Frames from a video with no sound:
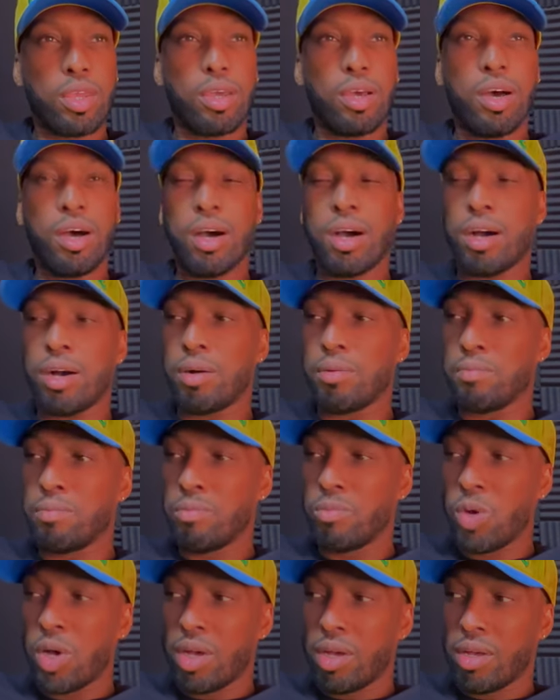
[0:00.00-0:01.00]

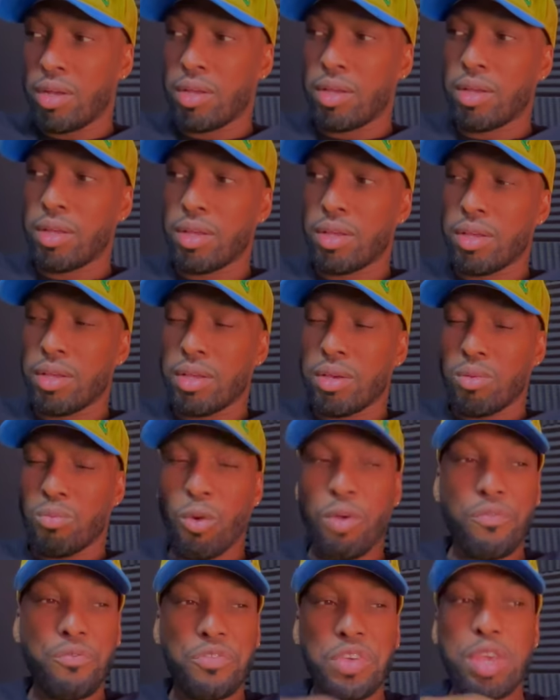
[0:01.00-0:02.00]

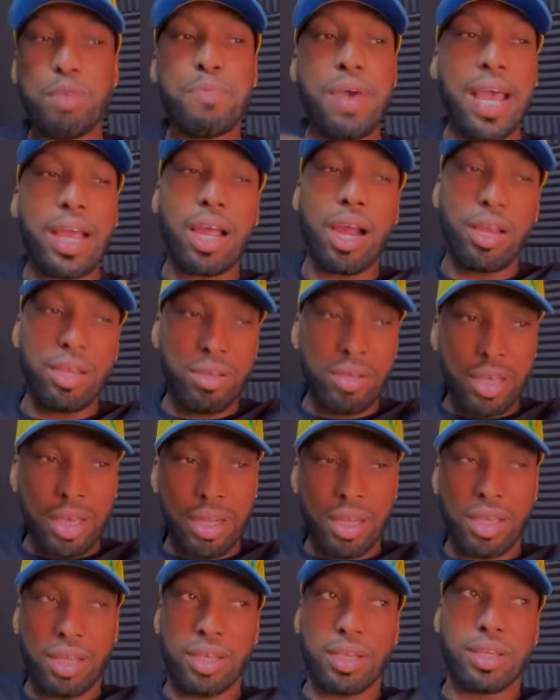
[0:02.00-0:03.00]
what feedback are you
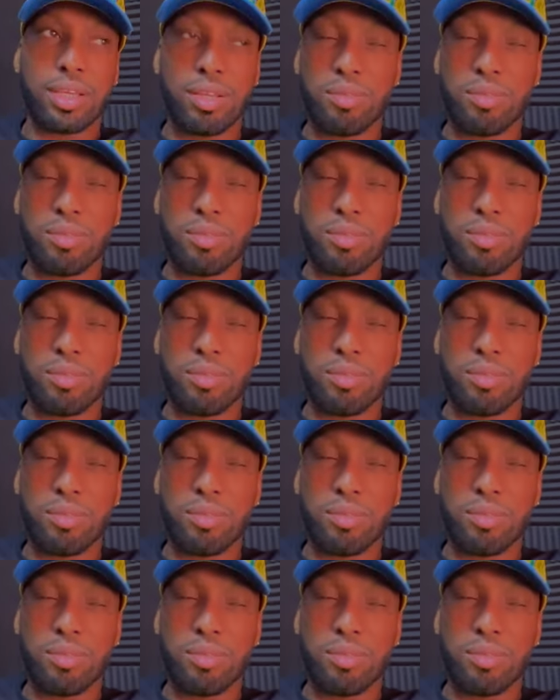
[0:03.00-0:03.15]
getting?